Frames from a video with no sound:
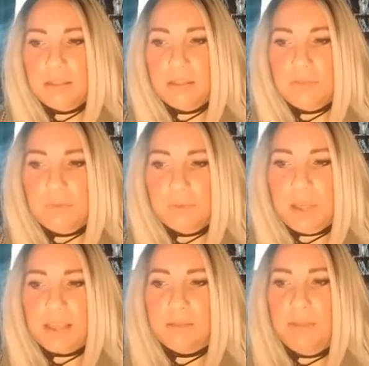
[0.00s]
this is from
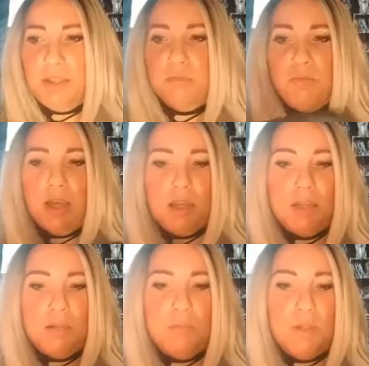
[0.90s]
Yasmin
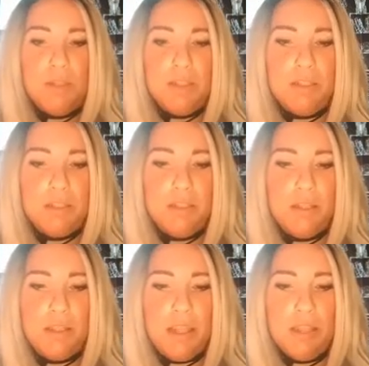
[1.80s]
Boland.
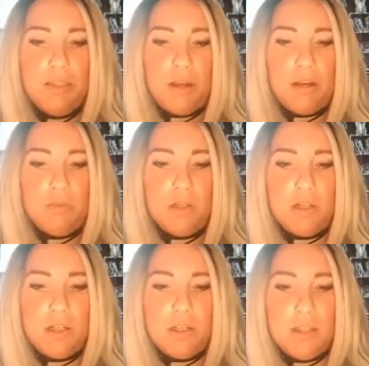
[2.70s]
And the
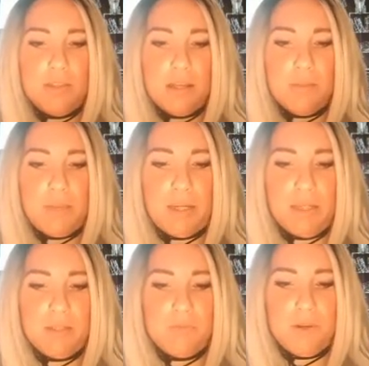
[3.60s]
artwork is done by
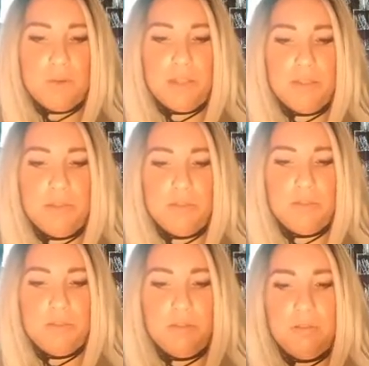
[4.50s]
Nyx Rowan.
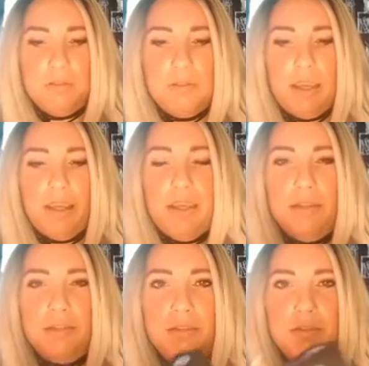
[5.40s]
Okay.